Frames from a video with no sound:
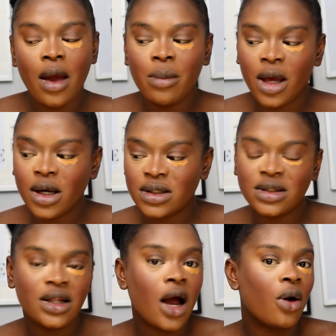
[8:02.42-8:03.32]
because
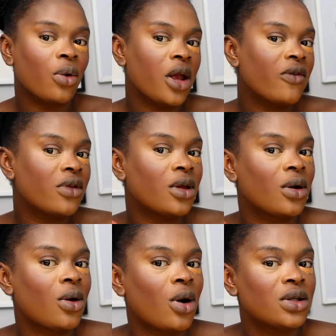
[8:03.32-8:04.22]
now even
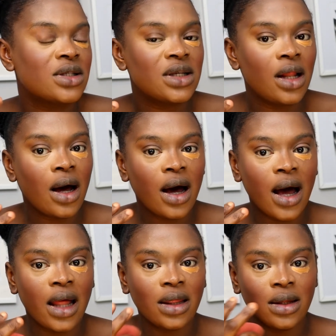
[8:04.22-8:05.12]
the concealer
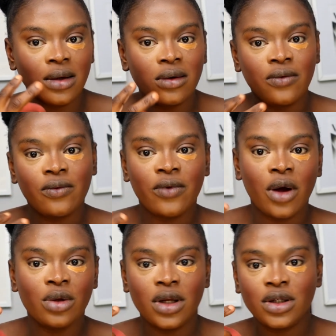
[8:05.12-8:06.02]
and the
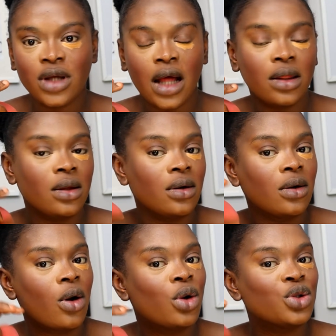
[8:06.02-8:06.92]
foundation and
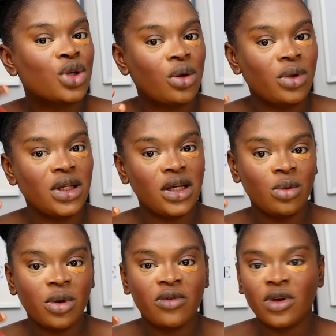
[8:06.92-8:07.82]
the contour we did
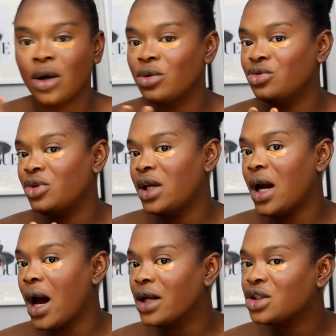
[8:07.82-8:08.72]
before that was really
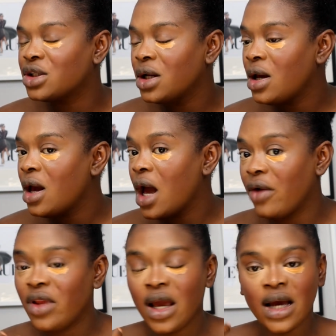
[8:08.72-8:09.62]
harsh,
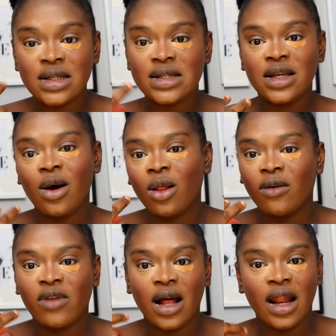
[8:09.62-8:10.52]
I really can see all
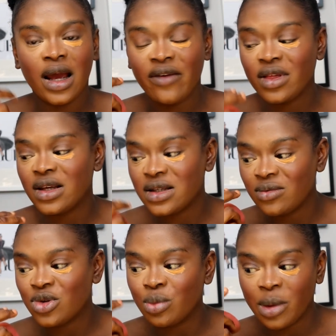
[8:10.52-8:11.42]
of that. Like everything
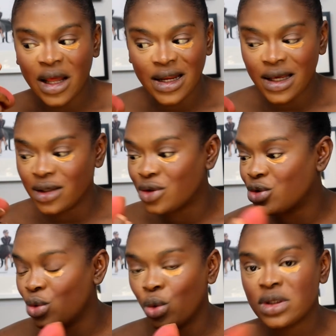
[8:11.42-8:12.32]
seems to blend in
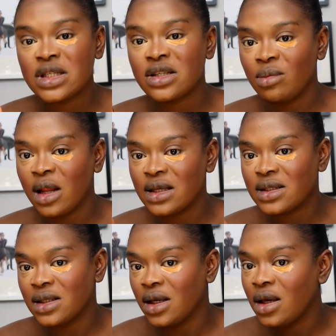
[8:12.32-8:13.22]
so
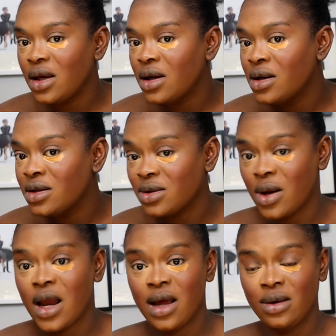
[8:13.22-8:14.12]
seamlessly. So
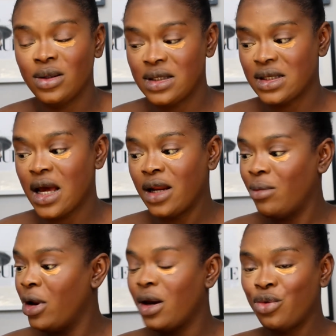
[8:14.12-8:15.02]
I kind of understand
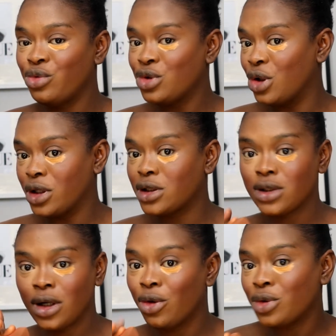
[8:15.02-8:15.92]
him. When a guru talks,
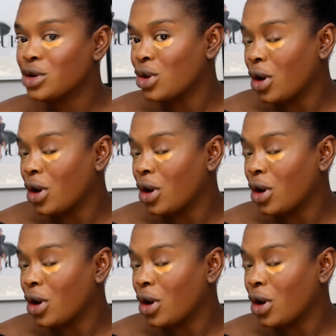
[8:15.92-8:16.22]
a guru is